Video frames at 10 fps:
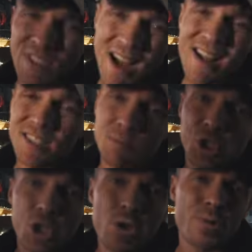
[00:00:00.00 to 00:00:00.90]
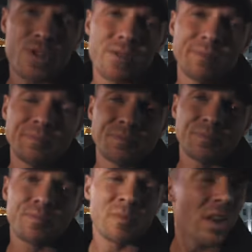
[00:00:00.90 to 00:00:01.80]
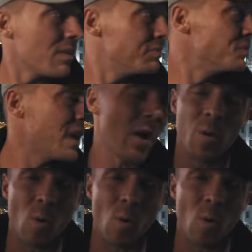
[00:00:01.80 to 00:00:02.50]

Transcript: got some shoes. Now